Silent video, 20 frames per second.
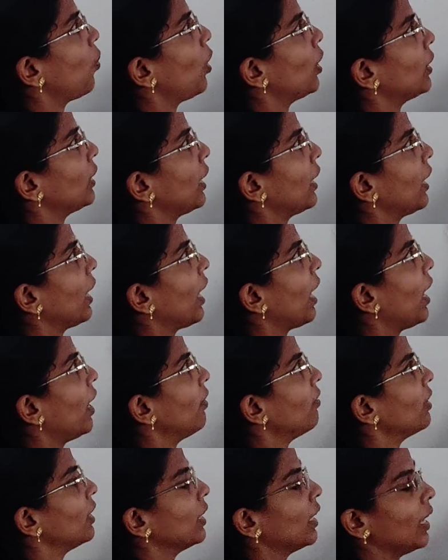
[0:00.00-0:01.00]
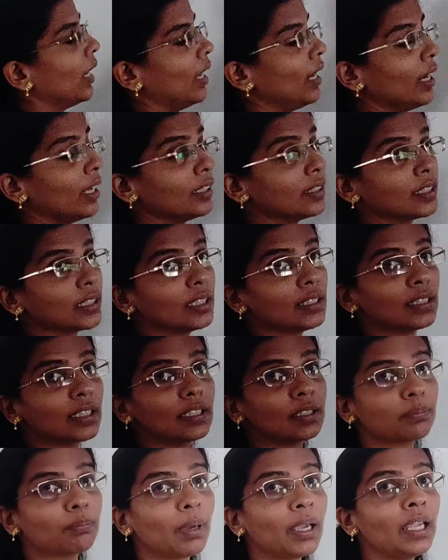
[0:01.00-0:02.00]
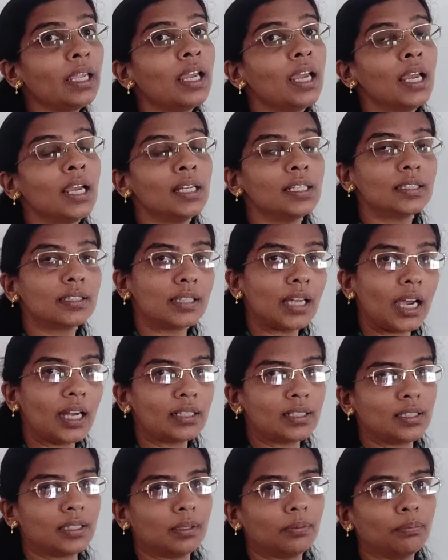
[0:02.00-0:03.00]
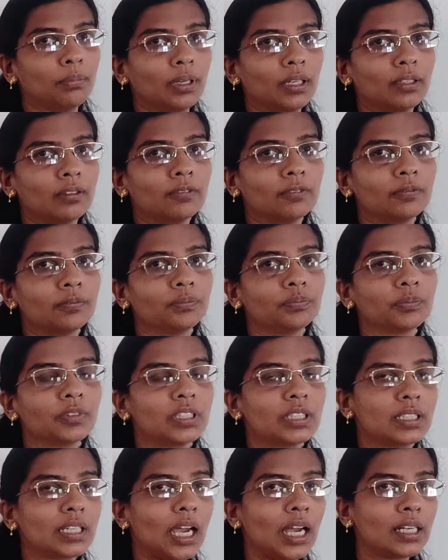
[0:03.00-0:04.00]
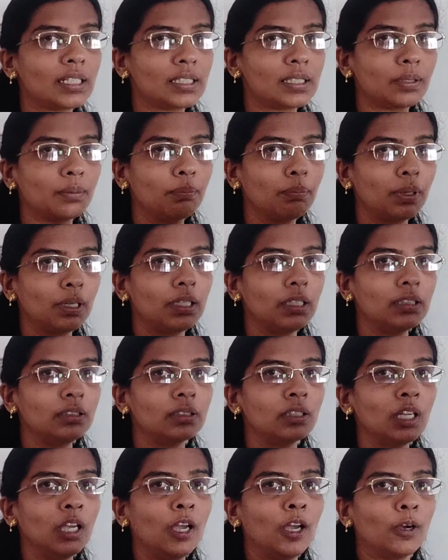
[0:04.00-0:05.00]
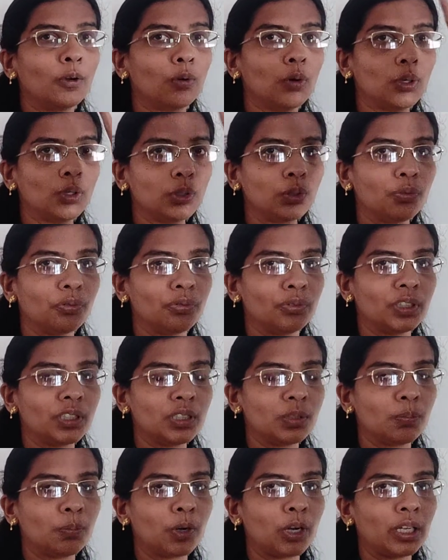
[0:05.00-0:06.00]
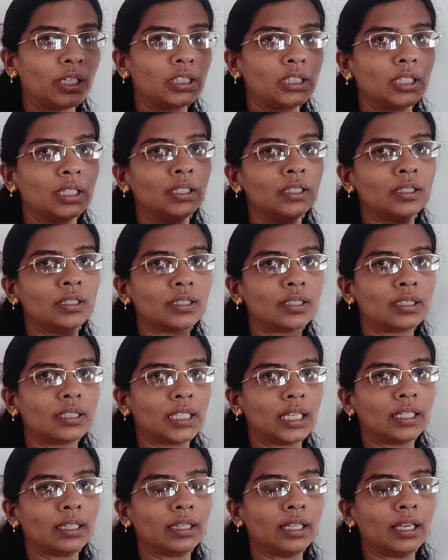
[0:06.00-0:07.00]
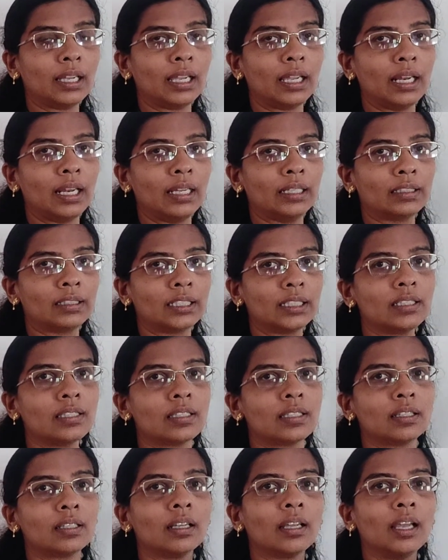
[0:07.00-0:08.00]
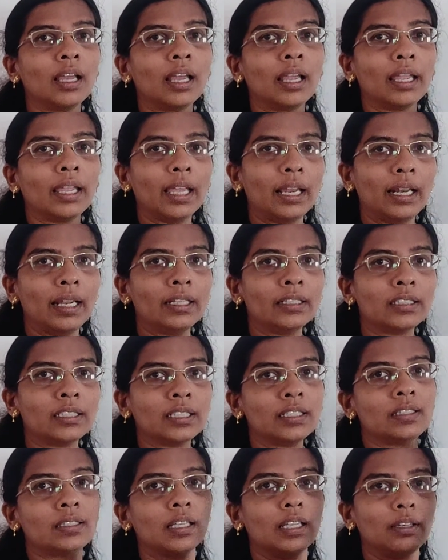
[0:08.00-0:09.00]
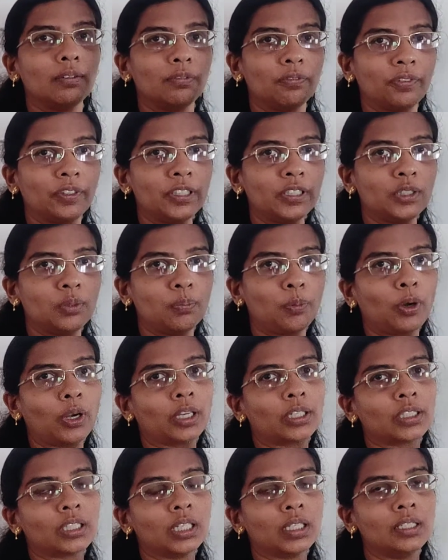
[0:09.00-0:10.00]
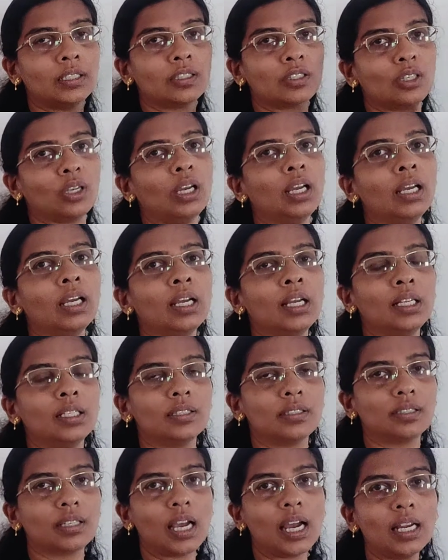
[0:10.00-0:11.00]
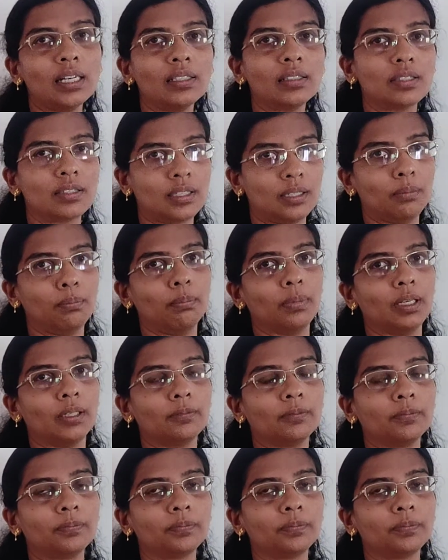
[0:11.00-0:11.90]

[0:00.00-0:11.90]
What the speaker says: what I have in the LHS is my start symbol. Start symbol is go to first production, check the LHS. LHS in first production is your start symbol.